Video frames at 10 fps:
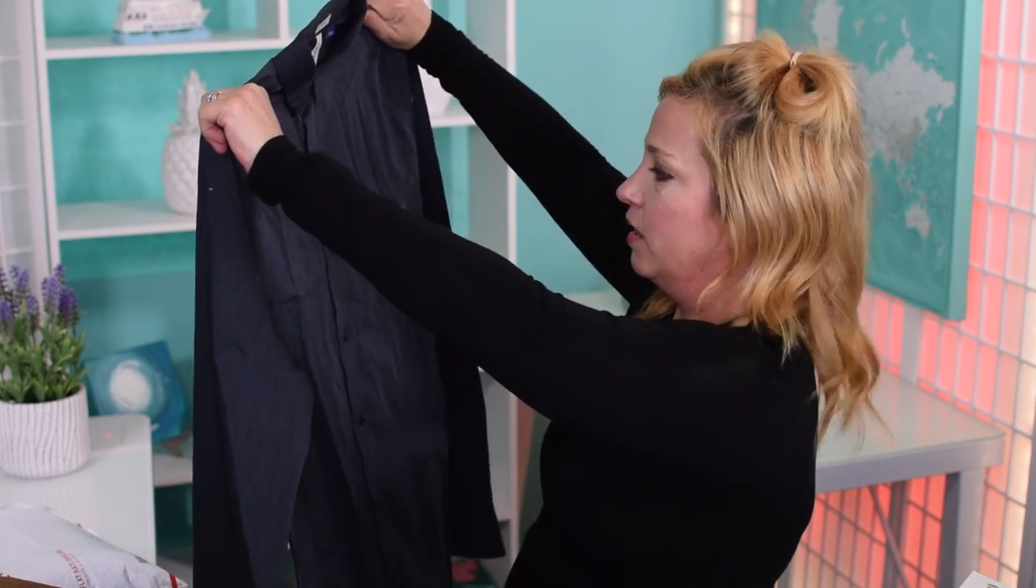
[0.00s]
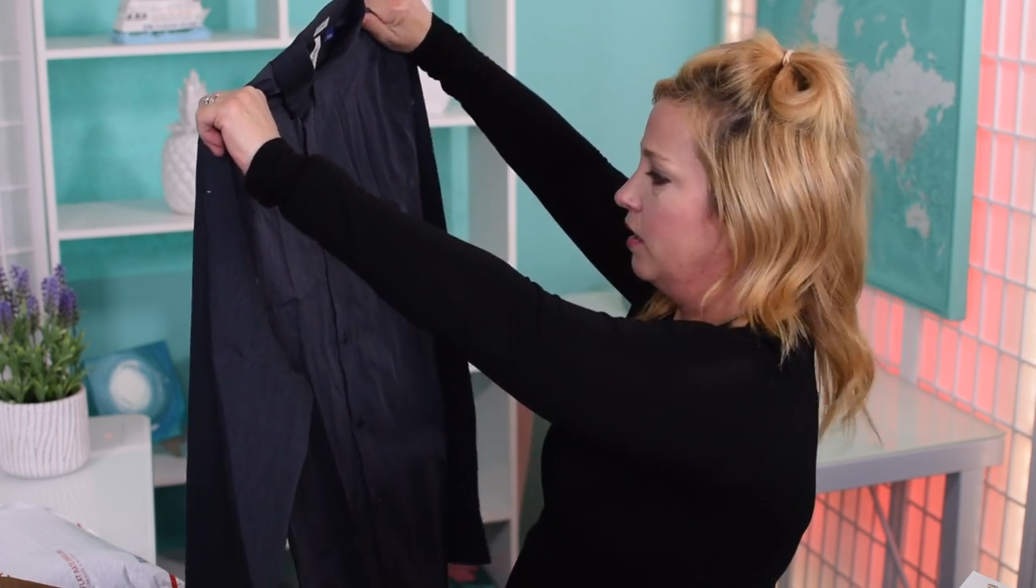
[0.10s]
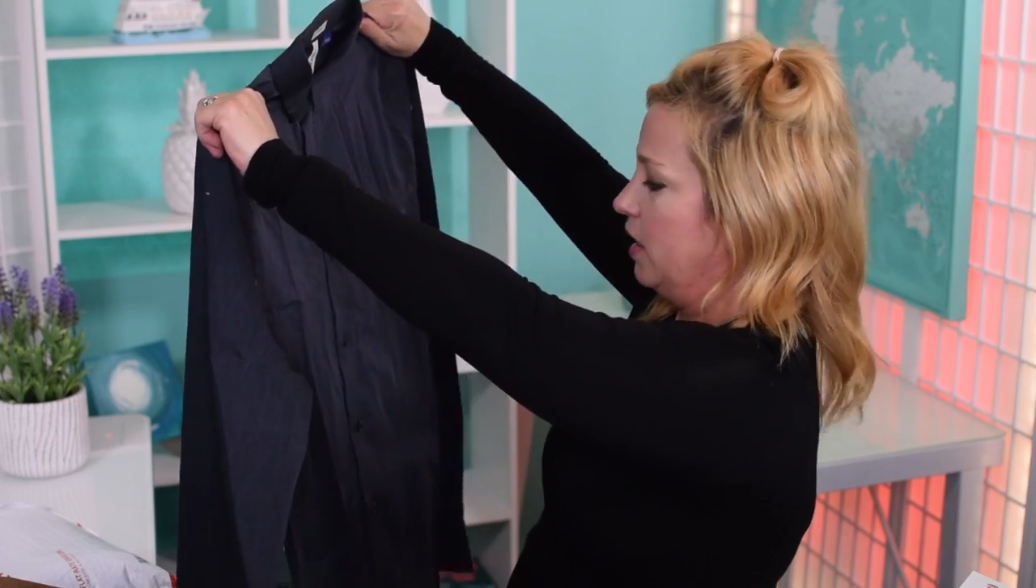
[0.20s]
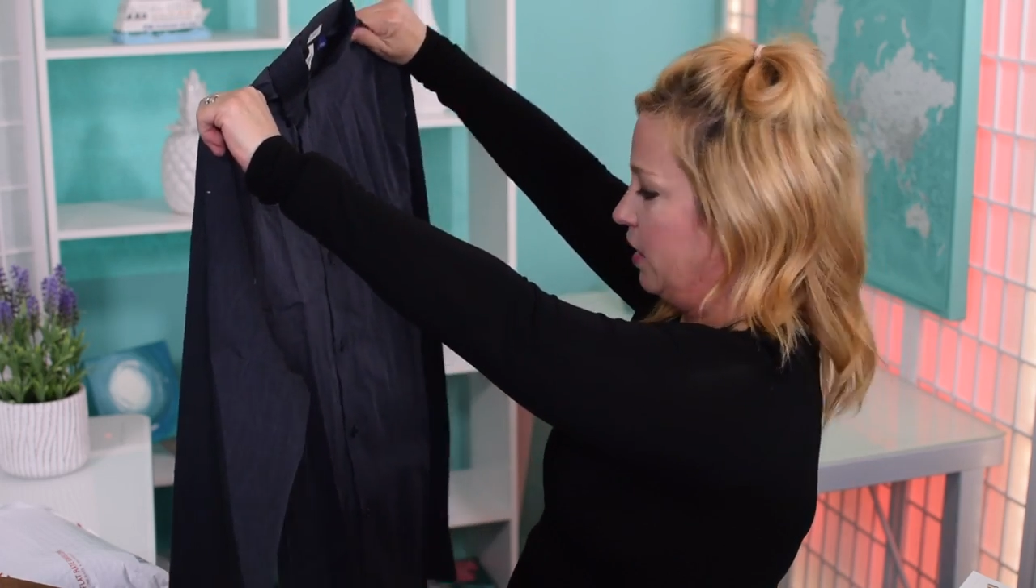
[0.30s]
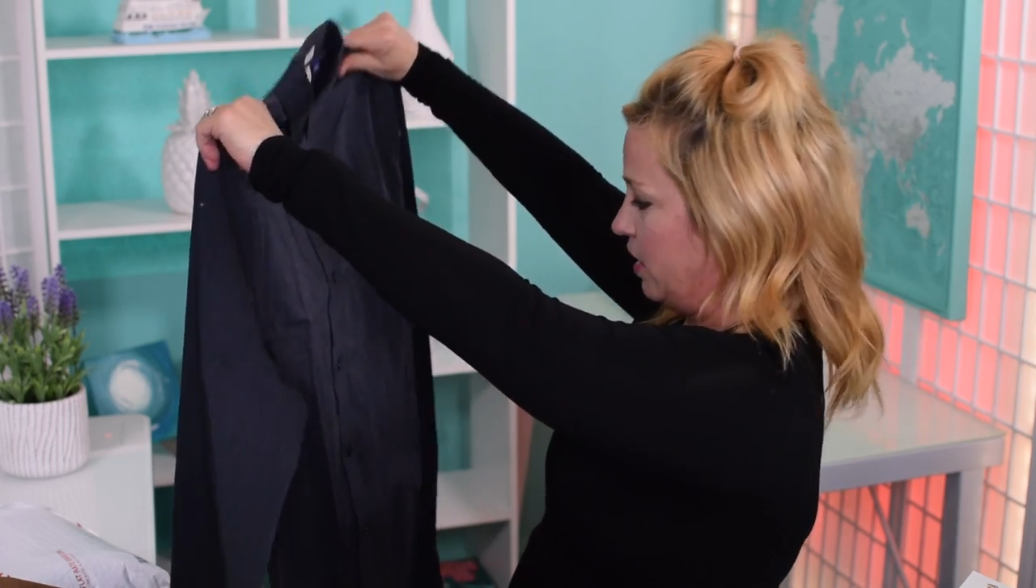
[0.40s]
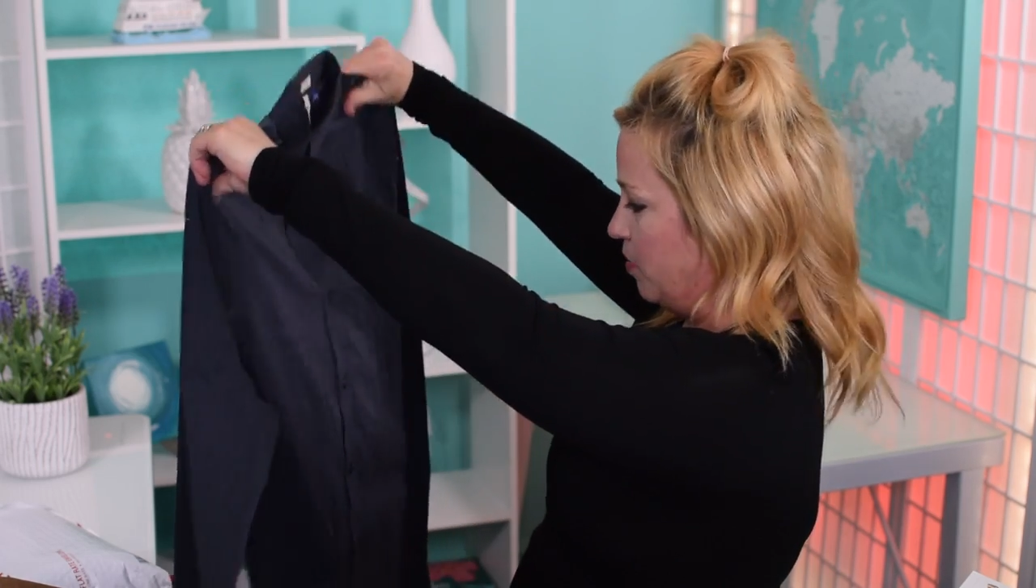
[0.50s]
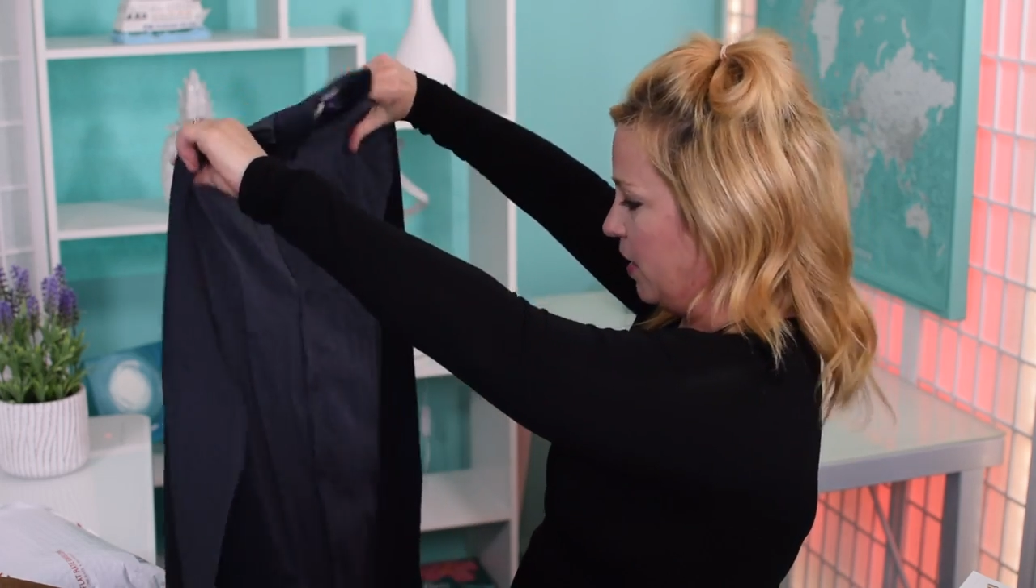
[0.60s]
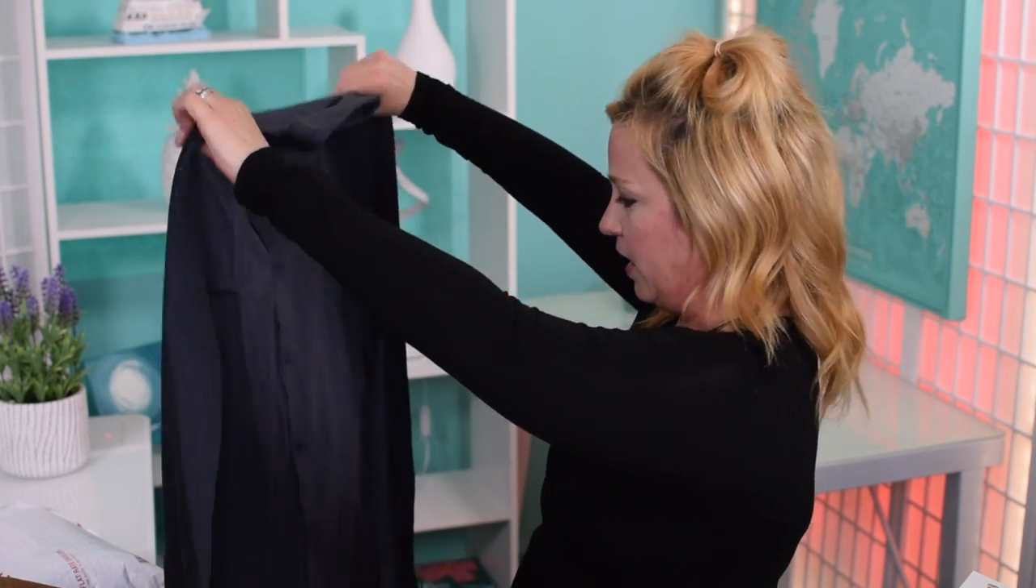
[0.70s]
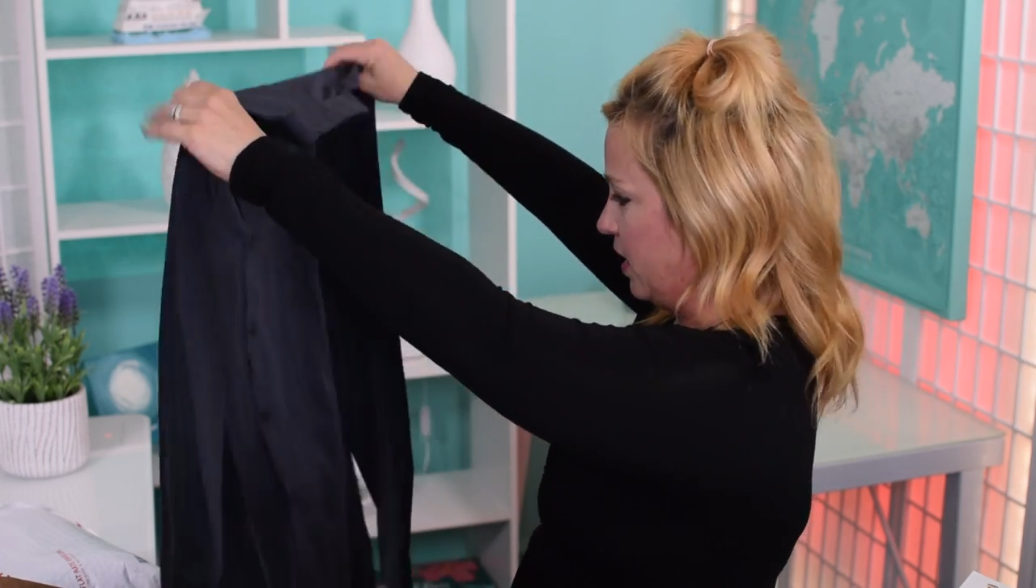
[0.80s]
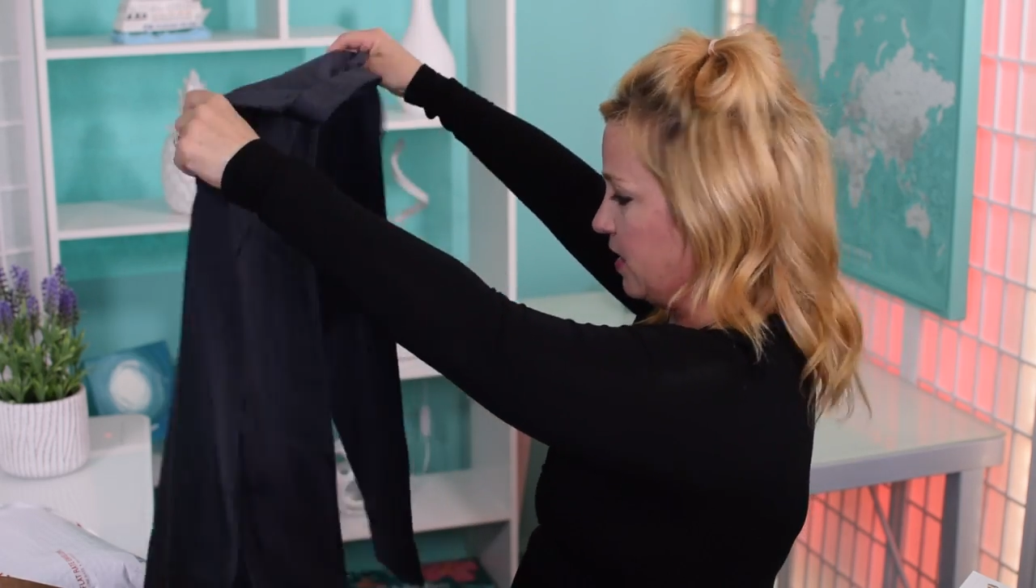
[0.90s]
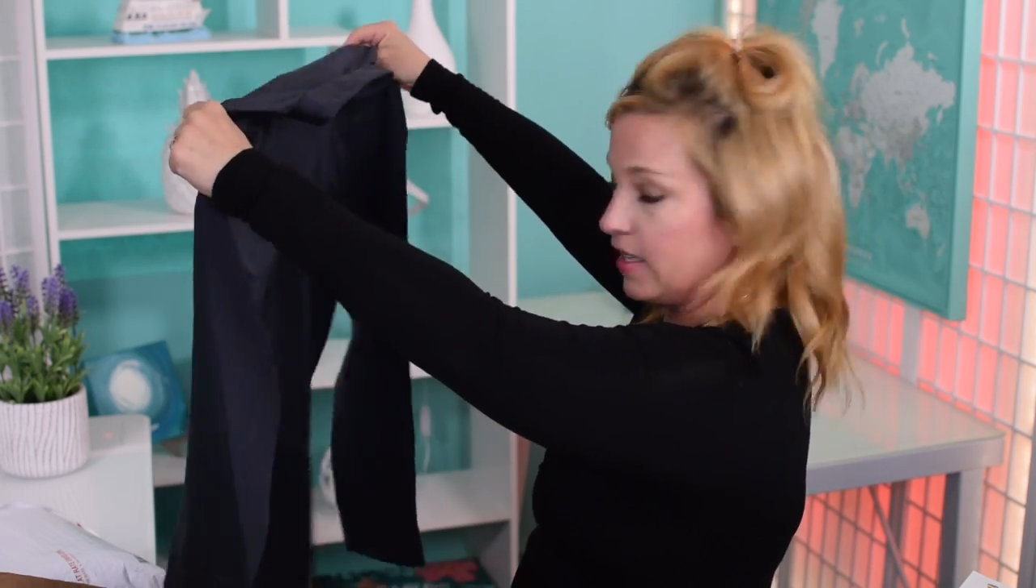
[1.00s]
It looks big. He